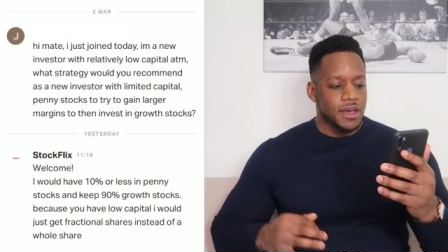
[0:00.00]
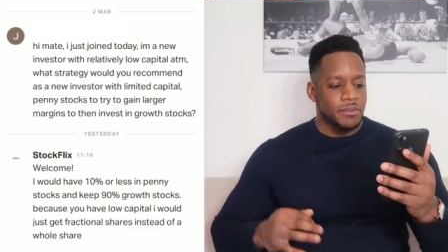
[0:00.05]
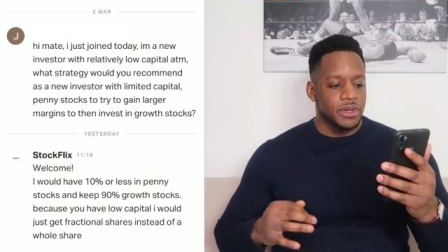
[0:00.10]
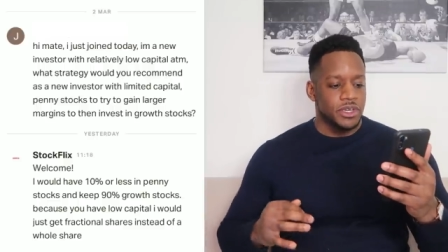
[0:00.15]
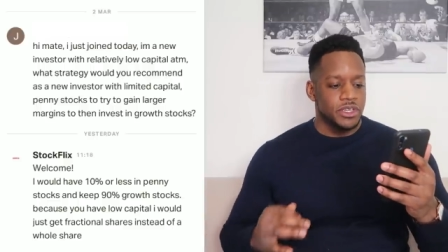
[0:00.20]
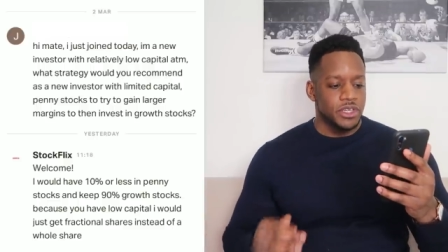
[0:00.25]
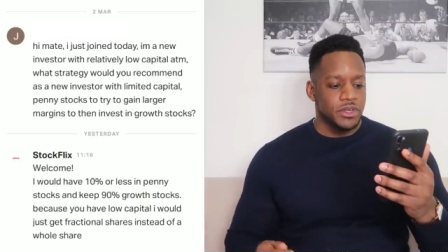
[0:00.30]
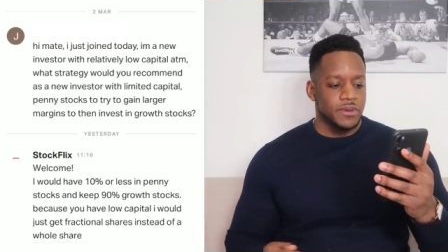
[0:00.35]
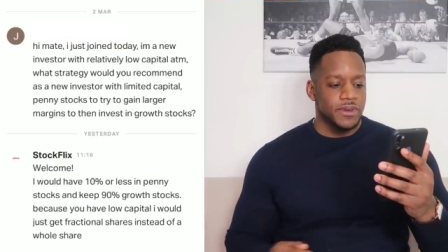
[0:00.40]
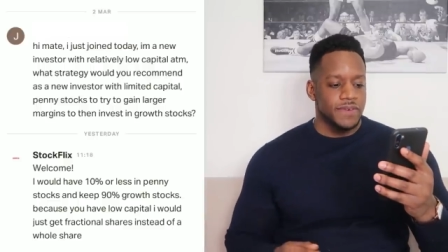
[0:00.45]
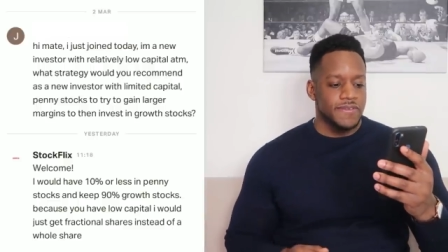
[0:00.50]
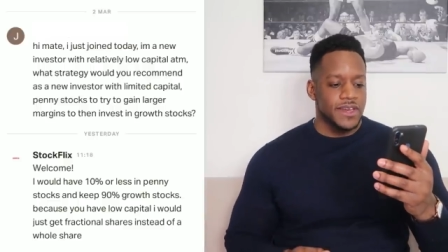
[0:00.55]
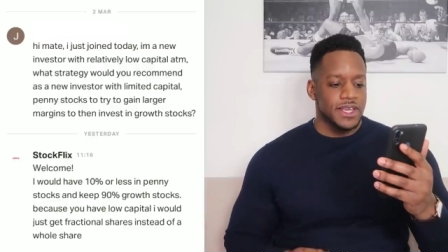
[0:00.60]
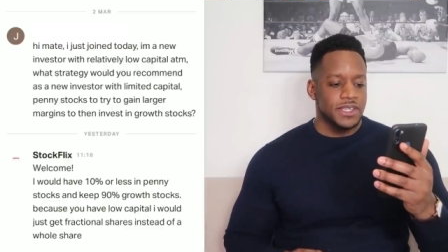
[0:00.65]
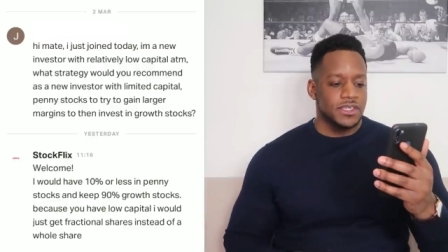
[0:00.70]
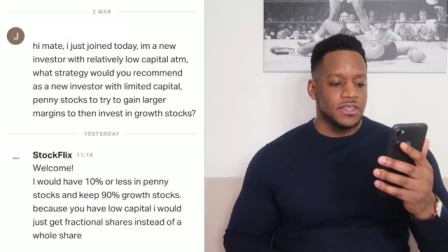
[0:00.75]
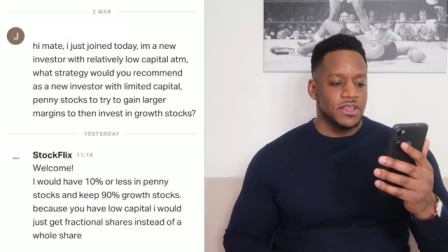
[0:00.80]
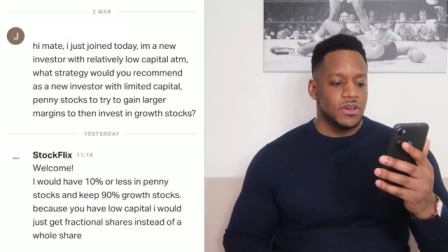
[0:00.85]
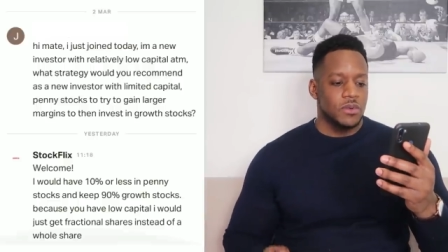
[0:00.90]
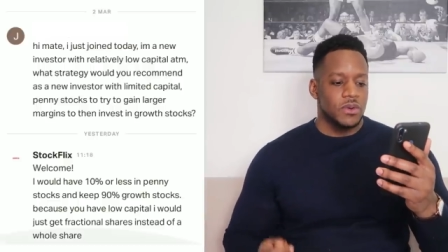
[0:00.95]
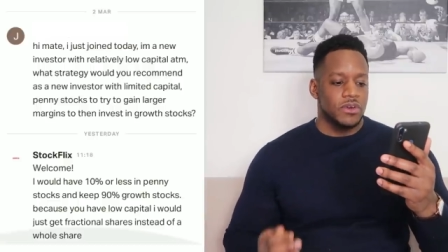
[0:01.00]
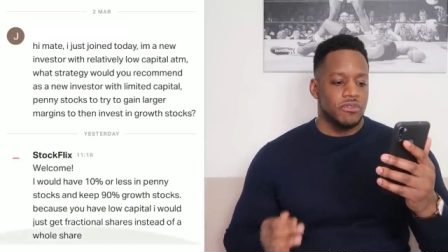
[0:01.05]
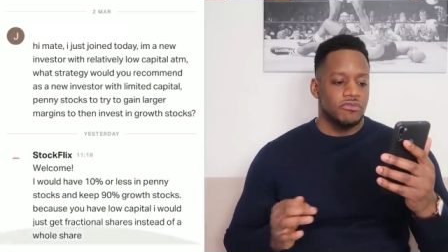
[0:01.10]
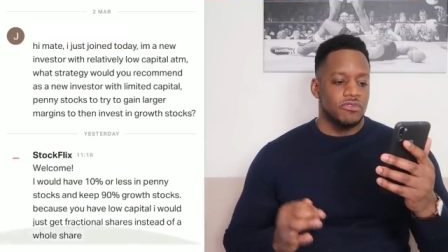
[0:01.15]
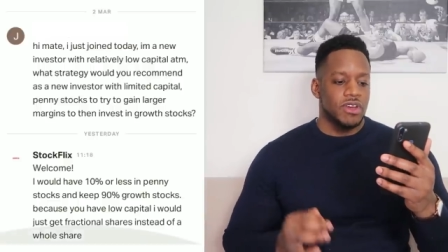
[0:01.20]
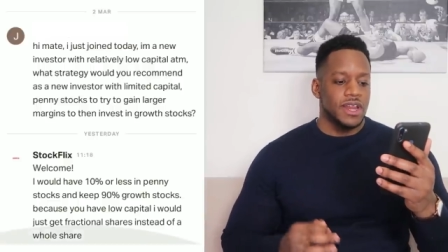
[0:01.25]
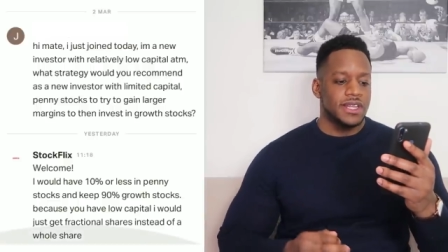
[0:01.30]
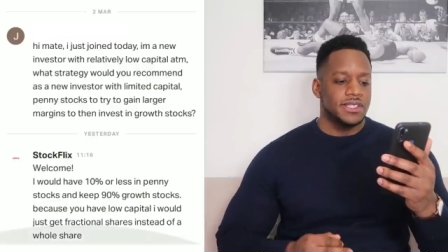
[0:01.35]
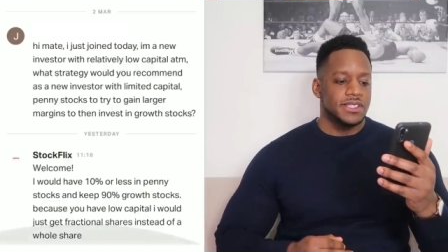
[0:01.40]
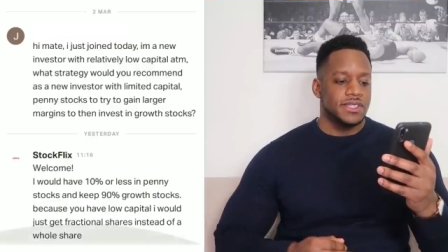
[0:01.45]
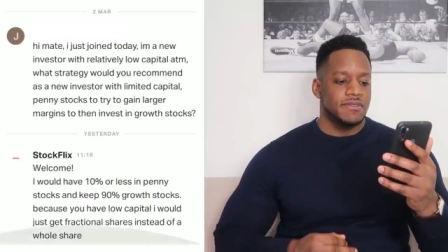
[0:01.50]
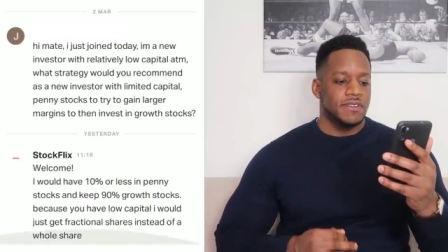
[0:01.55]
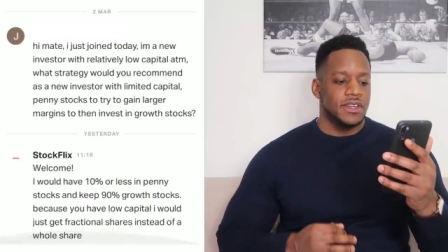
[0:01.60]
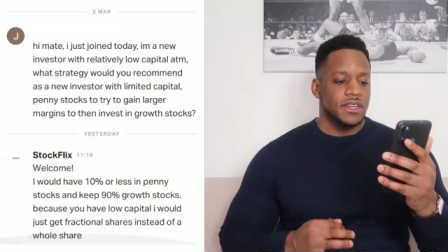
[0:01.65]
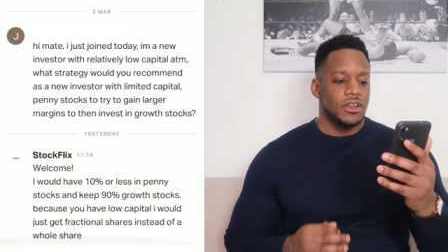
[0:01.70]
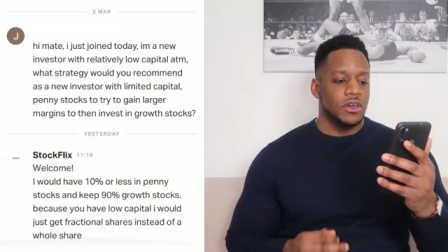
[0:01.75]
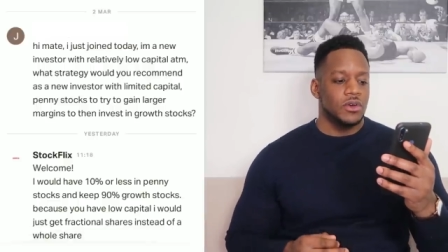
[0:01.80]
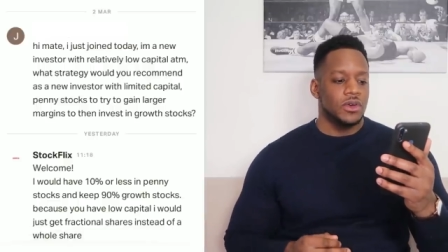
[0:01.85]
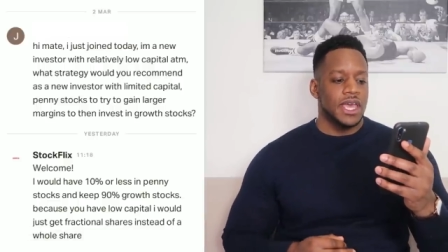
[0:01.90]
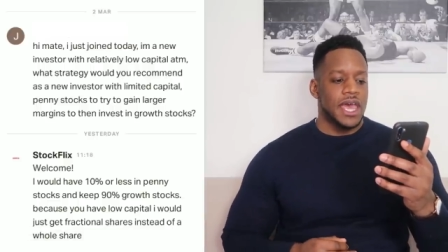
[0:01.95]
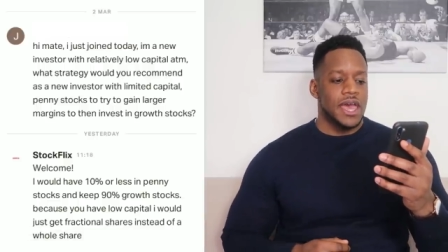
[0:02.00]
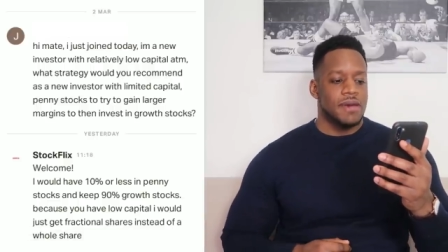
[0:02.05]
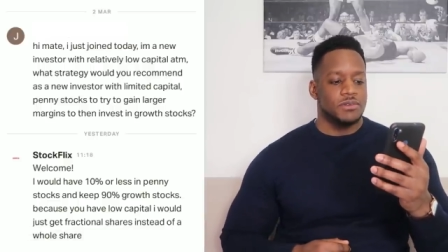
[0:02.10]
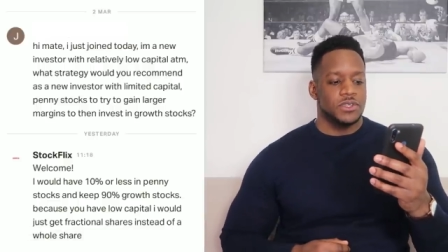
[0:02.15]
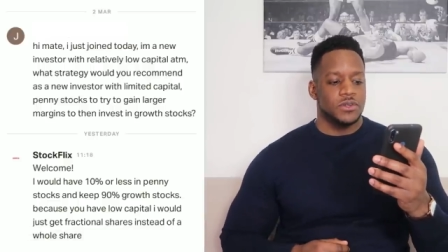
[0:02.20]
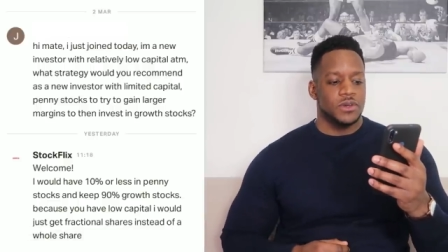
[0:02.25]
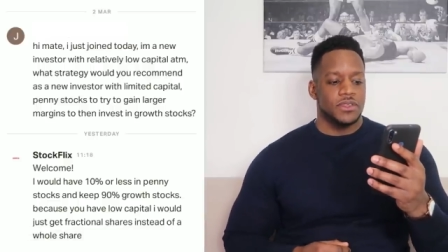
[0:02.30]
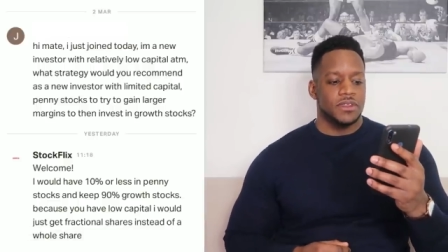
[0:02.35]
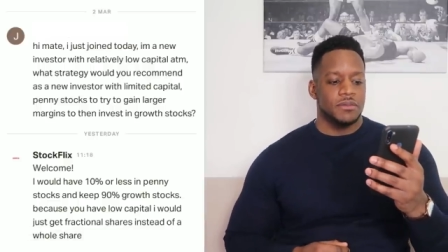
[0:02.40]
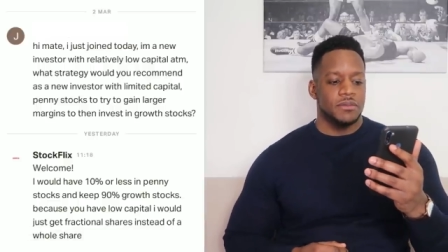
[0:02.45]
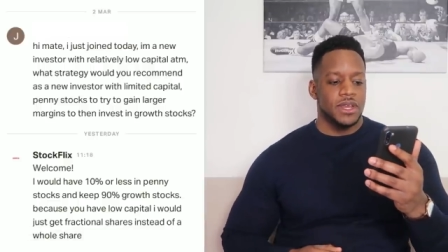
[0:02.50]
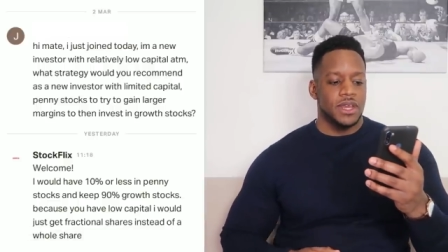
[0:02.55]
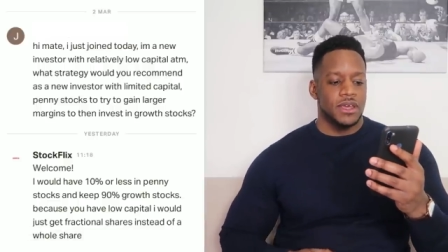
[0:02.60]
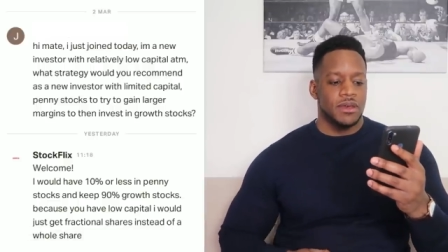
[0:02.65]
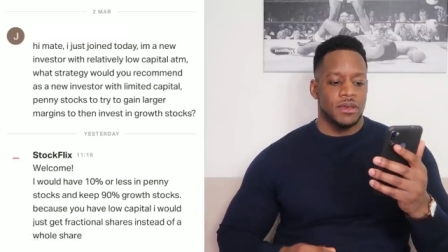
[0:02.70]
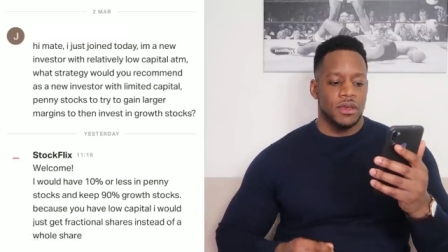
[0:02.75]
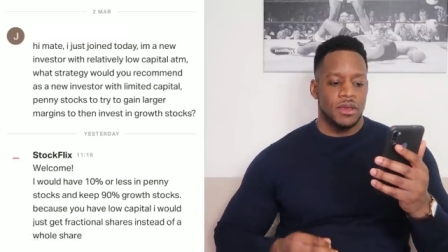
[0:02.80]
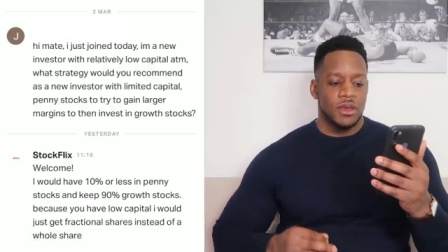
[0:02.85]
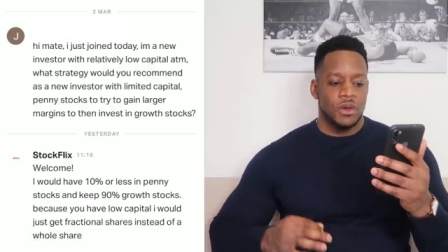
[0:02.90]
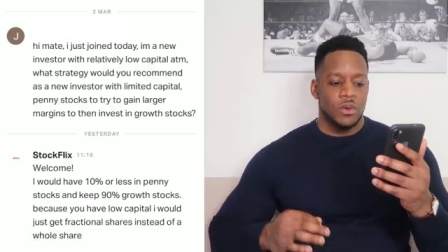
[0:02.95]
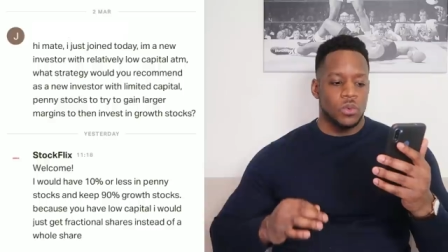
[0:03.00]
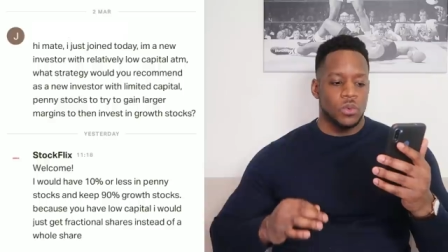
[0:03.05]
I'm a new investor with relatively low capital at the minute.